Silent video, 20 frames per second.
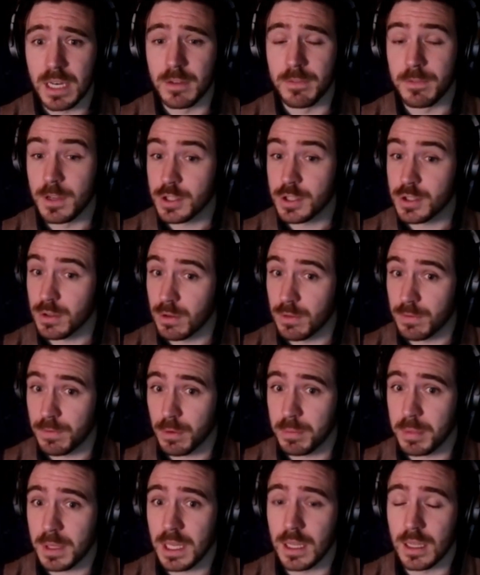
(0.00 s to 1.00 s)
beneficial
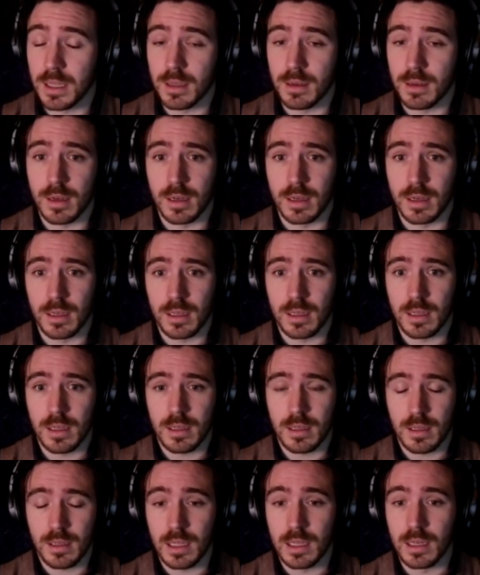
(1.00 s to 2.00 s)
for being
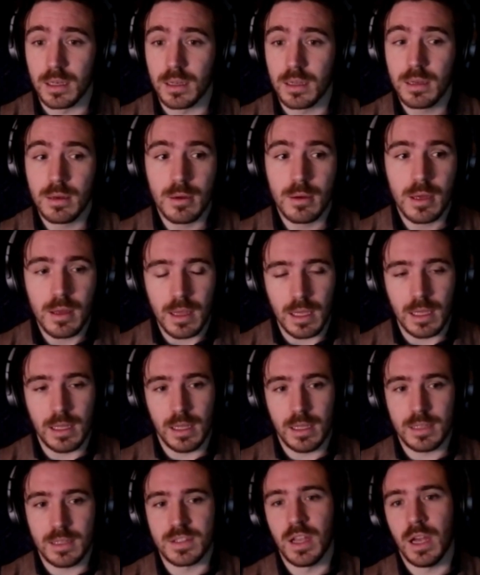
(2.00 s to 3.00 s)
in.
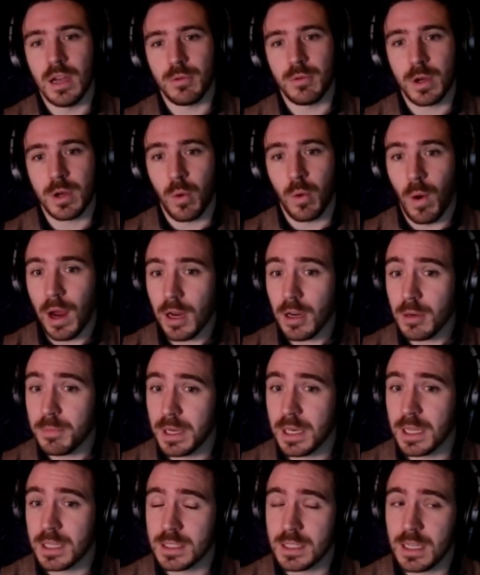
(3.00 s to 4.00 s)
It's not required,
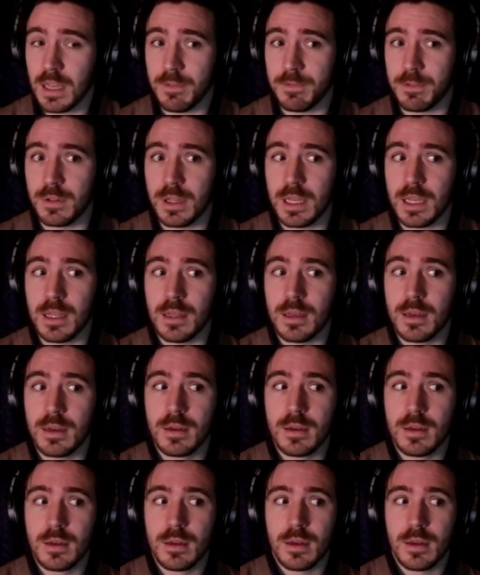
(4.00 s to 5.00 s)
but it's definitely
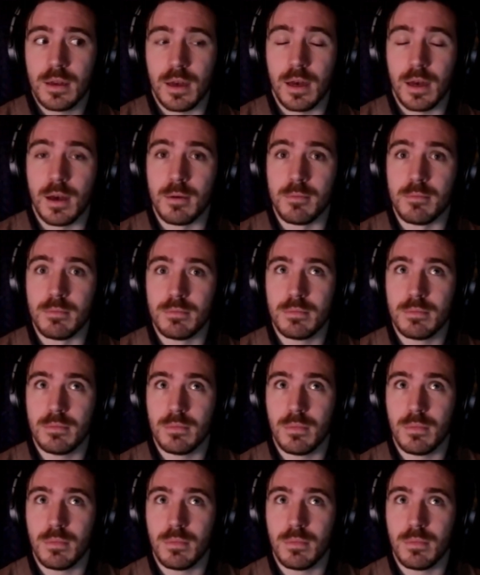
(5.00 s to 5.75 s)
um,